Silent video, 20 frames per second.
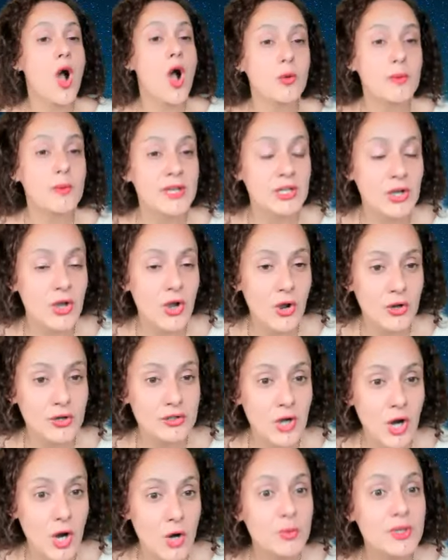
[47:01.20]
are we not?
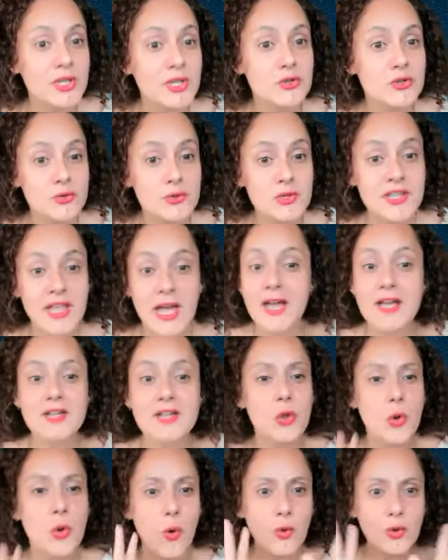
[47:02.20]
Are we true that?
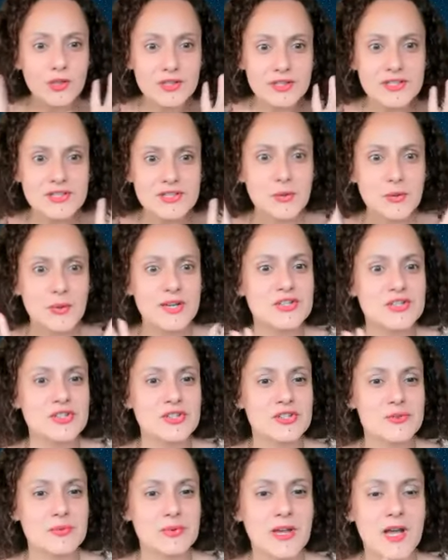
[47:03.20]
So all these
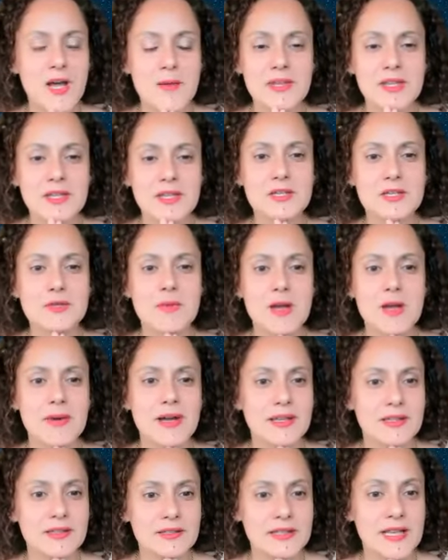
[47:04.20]
questions were coming into my
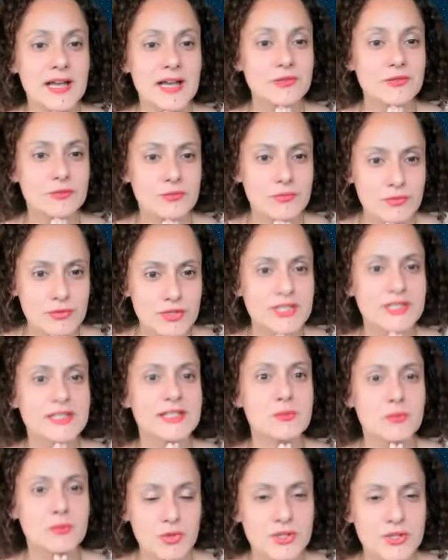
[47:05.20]
mind, and that
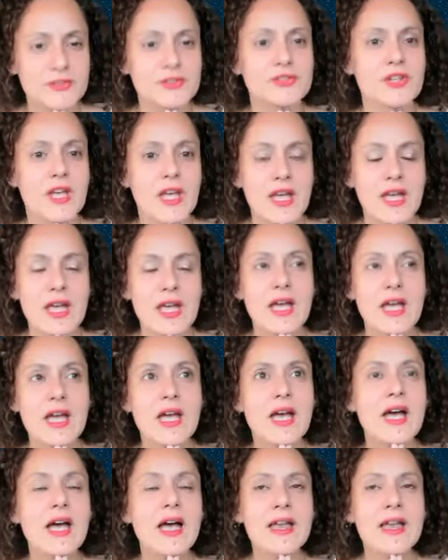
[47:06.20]
really was
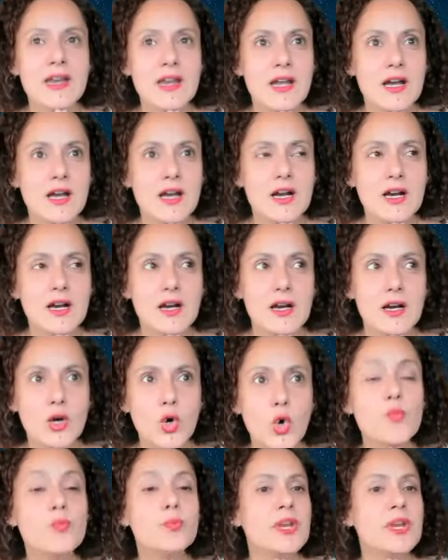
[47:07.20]
an
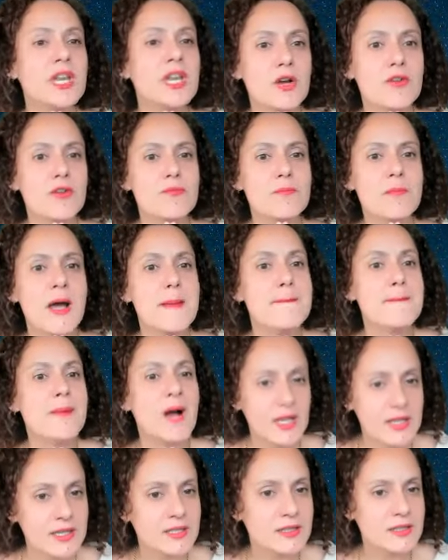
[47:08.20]
opening of my
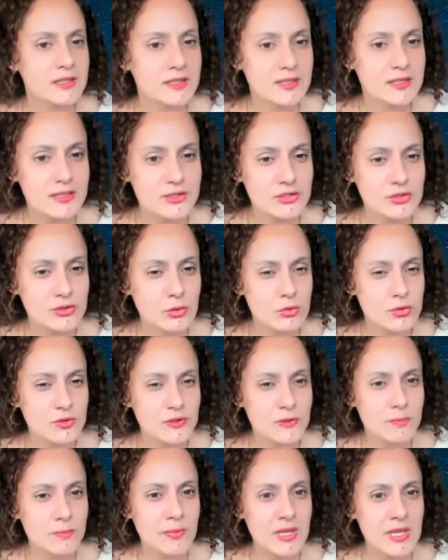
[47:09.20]
mind, so to
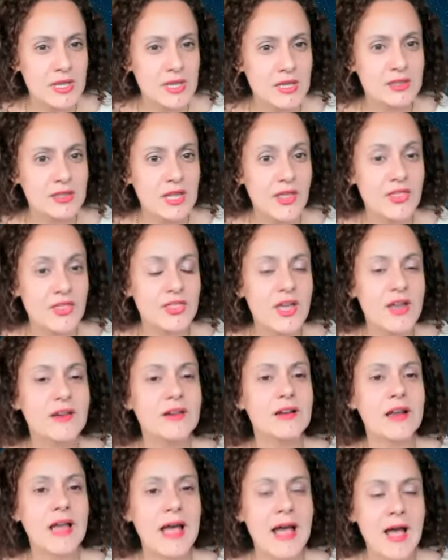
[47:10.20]
speak, that then
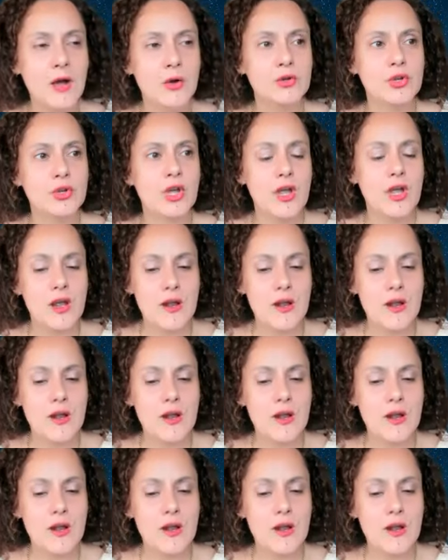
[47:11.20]
allowed